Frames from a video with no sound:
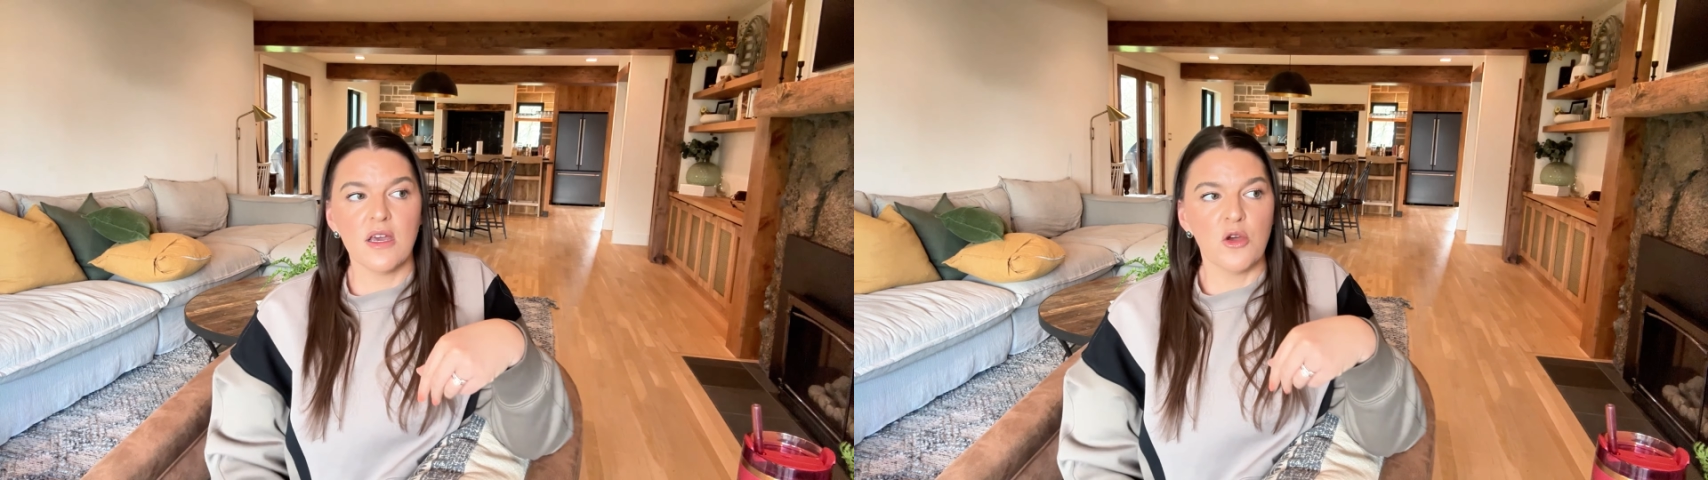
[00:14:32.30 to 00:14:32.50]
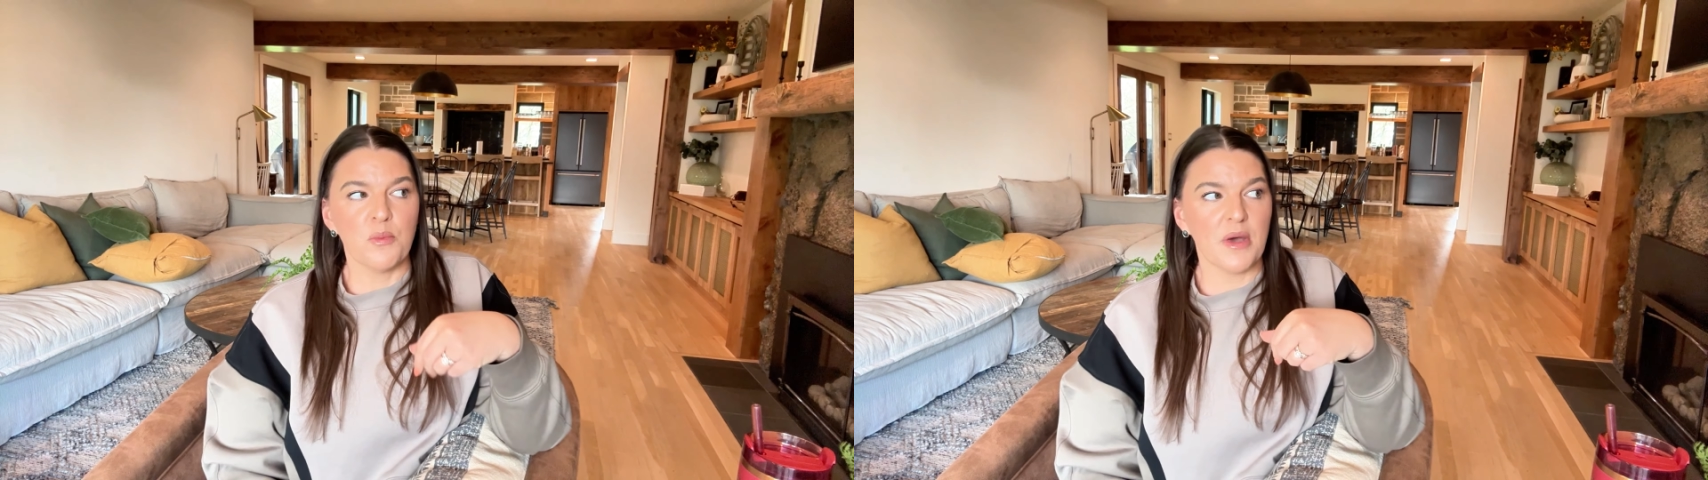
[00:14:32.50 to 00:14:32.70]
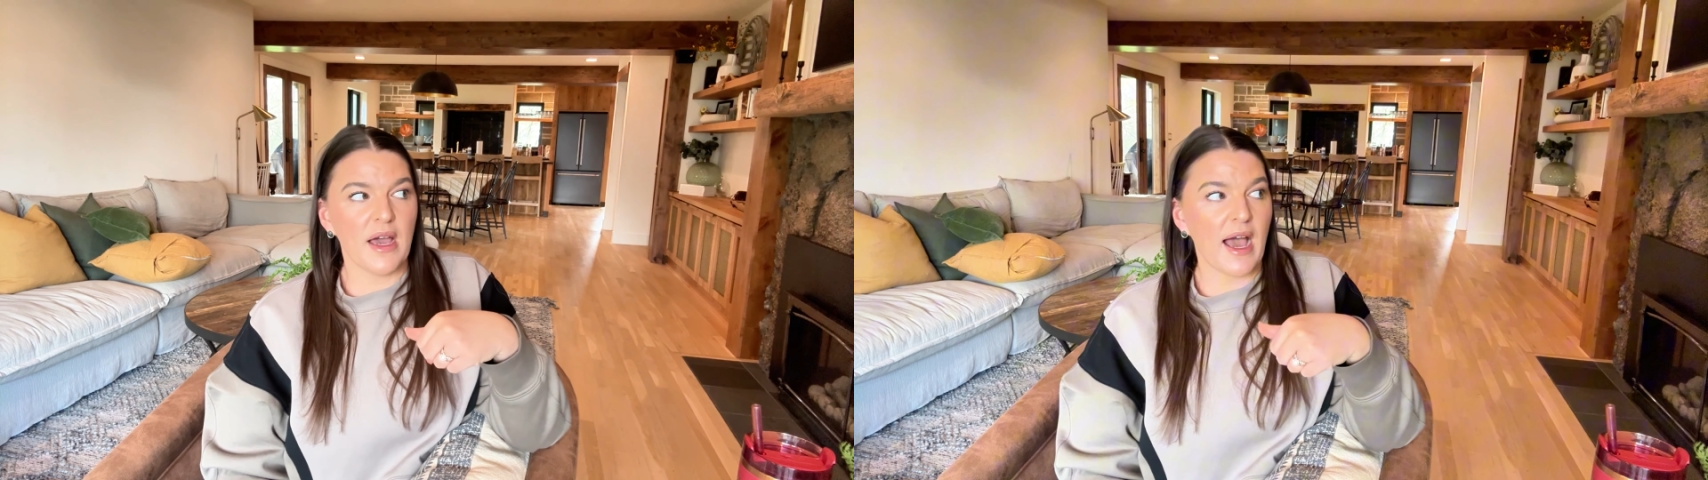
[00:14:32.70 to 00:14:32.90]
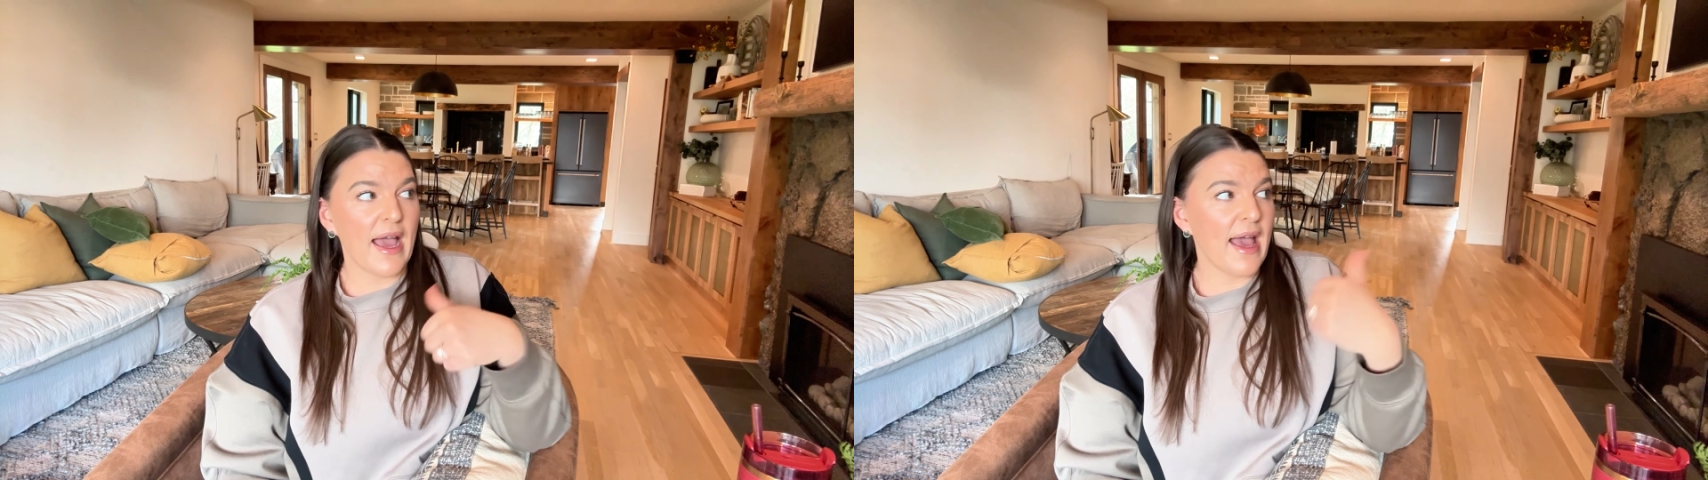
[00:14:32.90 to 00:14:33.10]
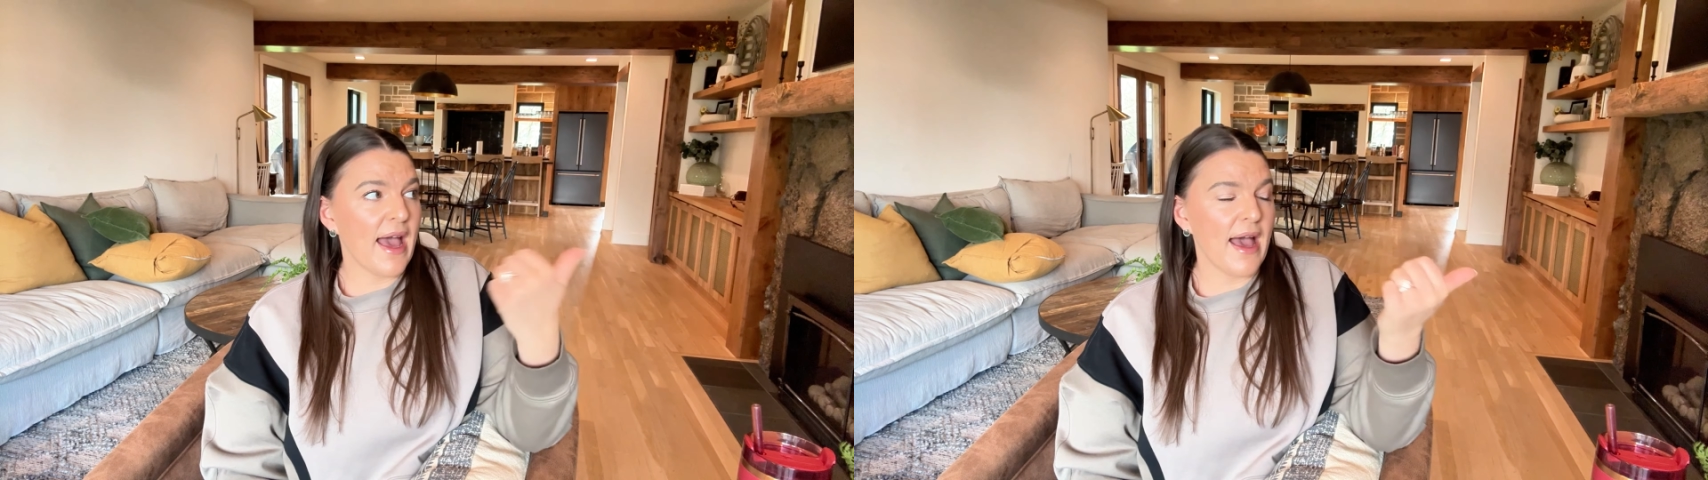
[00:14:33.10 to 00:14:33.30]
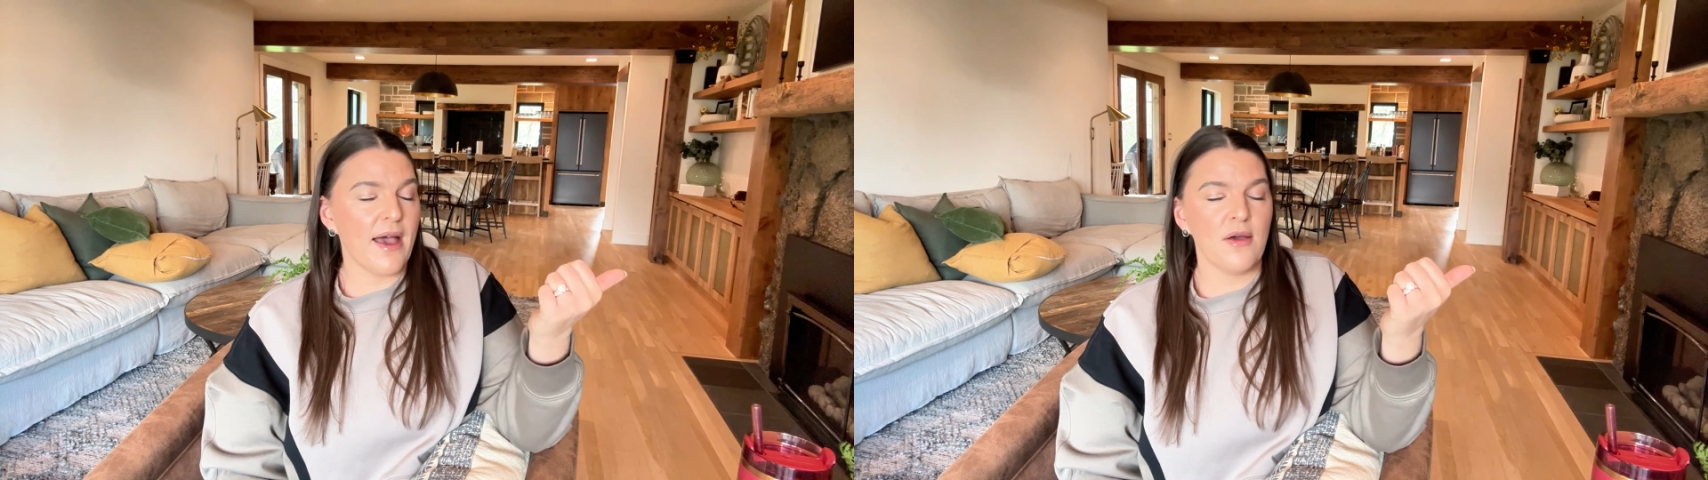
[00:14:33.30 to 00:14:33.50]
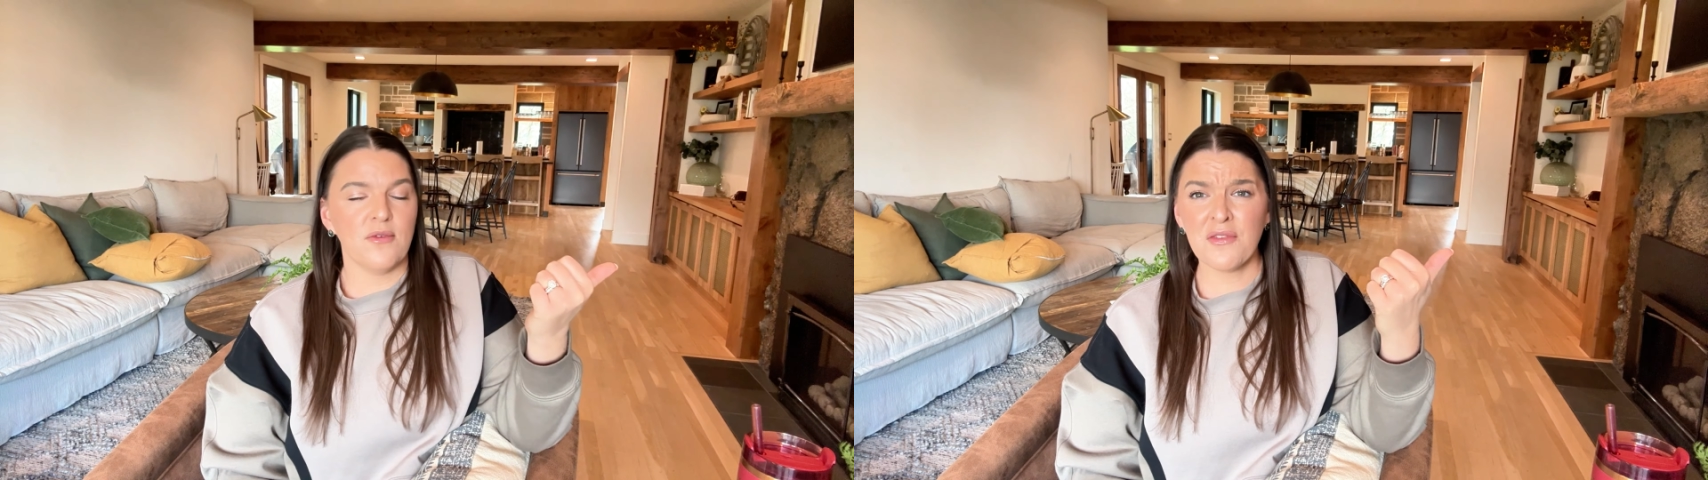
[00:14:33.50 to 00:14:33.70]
But I have